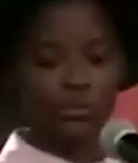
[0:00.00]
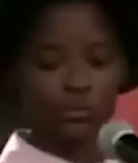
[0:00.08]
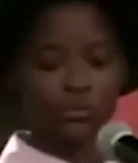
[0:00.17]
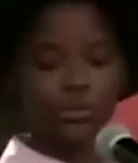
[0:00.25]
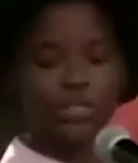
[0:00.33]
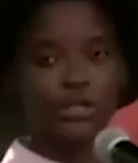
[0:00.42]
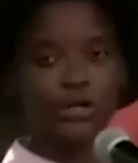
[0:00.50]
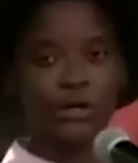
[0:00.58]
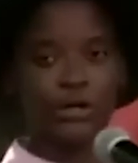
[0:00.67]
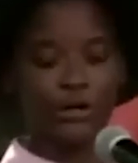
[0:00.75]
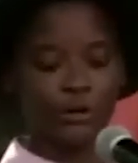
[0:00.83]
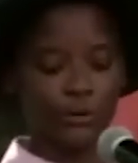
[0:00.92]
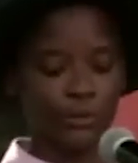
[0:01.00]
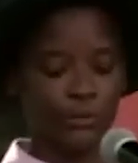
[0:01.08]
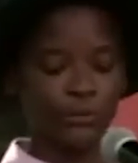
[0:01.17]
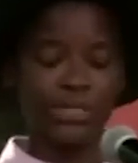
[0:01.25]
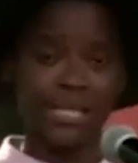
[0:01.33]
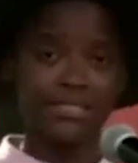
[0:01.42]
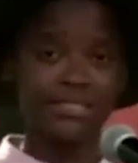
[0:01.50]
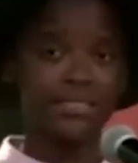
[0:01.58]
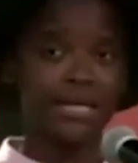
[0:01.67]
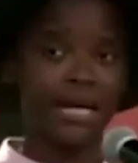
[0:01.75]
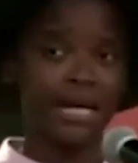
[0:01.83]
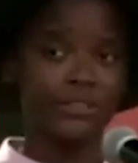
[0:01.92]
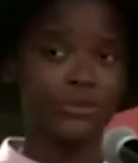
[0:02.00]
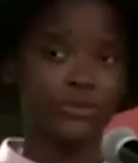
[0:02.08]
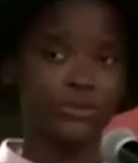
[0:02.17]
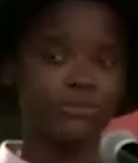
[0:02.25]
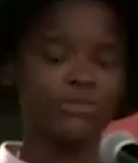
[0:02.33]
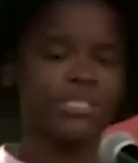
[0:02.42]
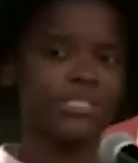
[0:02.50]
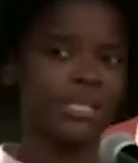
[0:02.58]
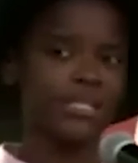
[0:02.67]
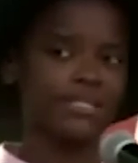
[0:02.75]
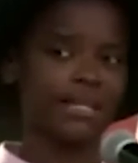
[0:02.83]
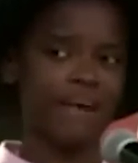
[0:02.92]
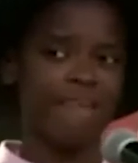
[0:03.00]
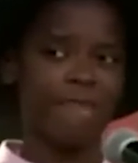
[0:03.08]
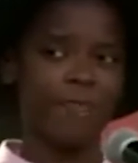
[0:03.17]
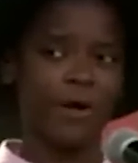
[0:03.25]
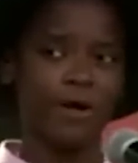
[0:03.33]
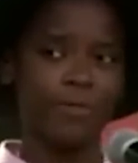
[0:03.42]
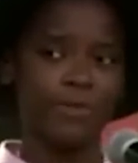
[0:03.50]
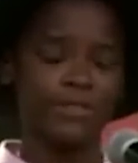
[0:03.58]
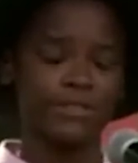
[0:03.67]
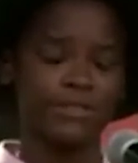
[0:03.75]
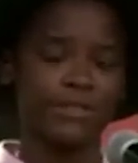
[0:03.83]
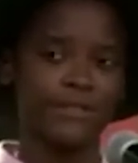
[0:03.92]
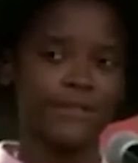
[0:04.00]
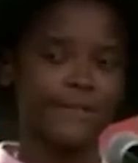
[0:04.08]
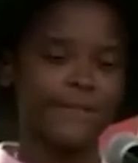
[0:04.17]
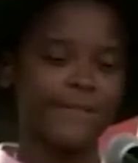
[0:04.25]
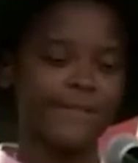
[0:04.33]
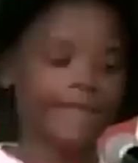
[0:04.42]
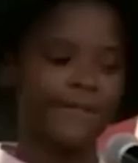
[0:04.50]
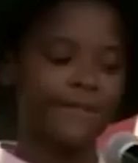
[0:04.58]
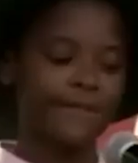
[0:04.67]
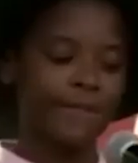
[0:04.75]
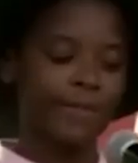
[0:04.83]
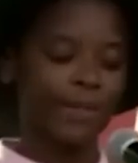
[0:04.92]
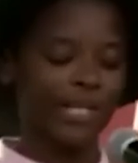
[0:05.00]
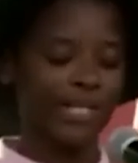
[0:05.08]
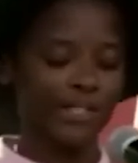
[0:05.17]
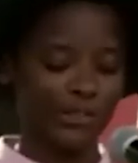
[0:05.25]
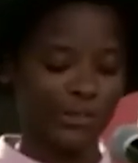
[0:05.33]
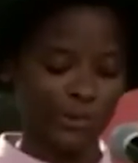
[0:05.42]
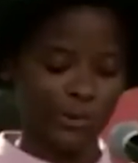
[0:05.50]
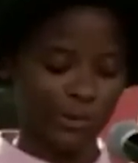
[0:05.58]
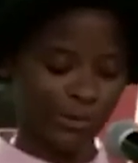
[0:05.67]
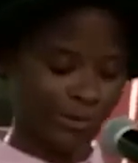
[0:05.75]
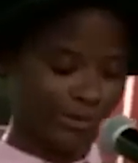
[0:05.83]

a young girl who, yes, I had dreams, and yes, I have purpose, but he saw